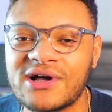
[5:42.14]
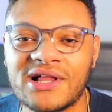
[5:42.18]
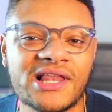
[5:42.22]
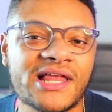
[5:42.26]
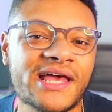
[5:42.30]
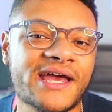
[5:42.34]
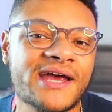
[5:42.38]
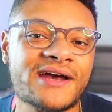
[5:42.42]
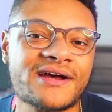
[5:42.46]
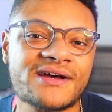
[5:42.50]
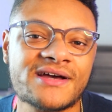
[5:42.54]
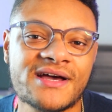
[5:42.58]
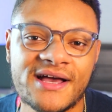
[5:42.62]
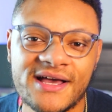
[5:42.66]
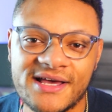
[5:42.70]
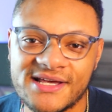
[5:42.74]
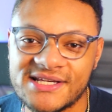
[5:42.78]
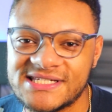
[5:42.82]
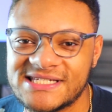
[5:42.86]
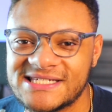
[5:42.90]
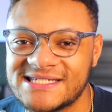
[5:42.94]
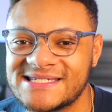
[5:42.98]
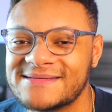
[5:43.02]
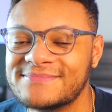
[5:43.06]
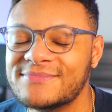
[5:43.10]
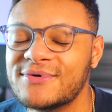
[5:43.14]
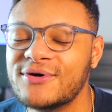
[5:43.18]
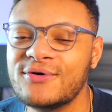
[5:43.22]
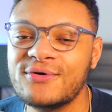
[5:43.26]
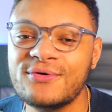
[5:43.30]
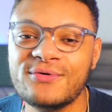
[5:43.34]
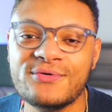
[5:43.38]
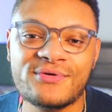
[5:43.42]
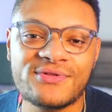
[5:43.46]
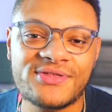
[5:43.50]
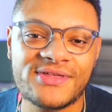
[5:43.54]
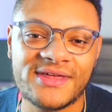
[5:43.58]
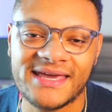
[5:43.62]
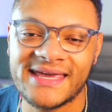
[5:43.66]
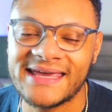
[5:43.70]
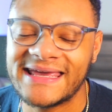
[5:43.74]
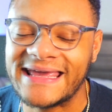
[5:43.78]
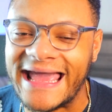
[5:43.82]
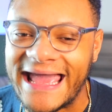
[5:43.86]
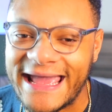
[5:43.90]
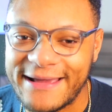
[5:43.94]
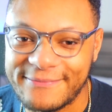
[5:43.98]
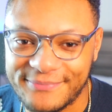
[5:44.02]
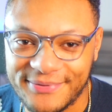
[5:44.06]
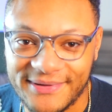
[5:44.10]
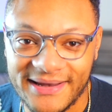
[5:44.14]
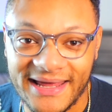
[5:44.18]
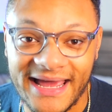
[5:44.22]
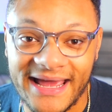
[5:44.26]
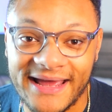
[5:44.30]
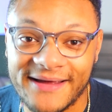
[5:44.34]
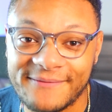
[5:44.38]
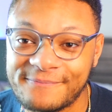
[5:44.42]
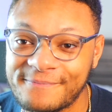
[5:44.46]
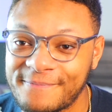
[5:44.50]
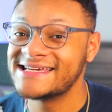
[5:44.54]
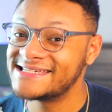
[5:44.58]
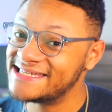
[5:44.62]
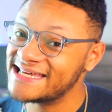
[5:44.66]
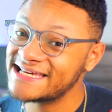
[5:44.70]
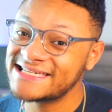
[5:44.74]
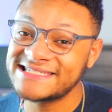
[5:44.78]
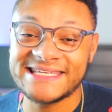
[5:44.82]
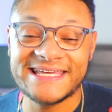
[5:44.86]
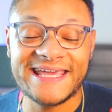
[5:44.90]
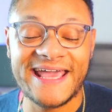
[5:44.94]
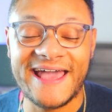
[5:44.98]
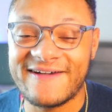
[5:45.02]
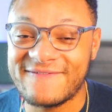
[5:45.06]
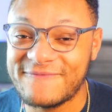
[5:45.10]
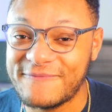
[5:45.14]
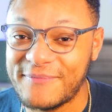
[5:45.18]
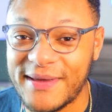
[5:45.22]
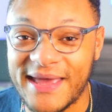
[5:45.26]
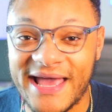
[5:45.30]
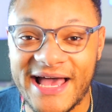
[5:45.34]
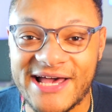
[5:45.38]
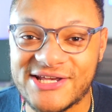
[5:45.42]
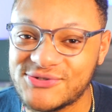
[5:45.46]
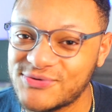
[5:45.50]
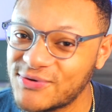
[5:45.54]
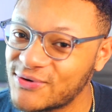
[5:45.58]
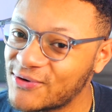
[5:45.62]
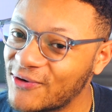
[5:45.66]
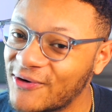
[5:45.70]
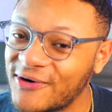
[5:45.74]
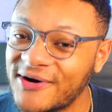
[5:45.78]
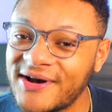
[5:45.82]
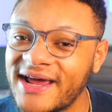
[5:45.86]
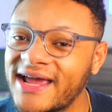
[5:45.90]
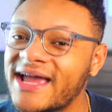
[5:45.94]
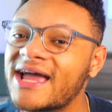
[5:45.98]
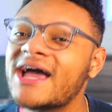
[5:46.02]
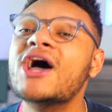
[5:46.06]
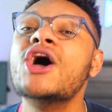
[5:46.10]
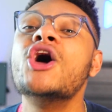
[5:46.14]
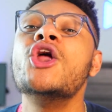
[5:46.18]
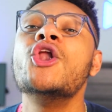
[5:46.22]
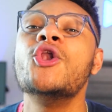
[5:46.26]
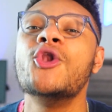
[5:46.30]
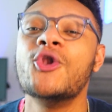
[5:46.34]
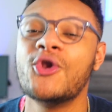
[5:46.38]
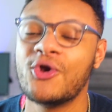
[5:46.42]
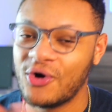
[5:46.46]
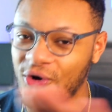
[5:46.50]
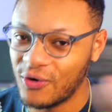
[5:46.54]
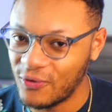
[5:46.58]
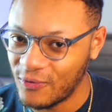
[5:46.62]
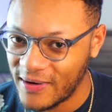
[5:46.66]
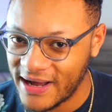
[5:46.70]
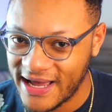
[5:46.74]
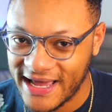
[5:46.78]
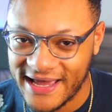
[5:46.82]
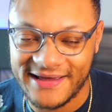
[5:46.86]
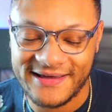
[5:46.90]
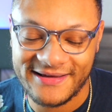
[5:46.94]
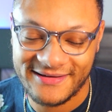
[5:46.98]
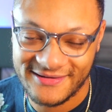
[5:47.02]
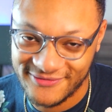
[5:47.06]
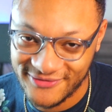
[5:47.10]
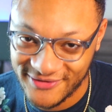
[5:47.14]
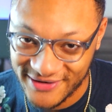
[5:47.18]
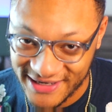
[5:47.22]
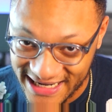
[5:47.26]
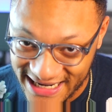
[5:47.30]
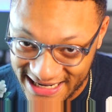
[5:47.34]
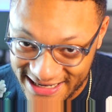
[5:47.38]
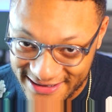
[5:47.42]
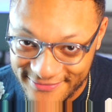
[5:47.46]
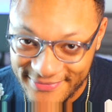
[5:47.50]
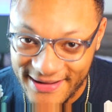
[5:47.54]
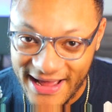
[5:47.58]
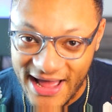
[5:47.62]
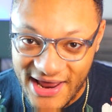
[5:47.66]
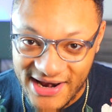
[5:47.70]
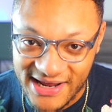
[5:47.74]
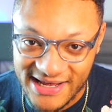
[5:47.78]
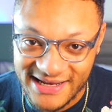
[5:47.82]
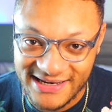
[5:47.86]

clear, smooth gameplay. 60 FPS recording? No way. Forget about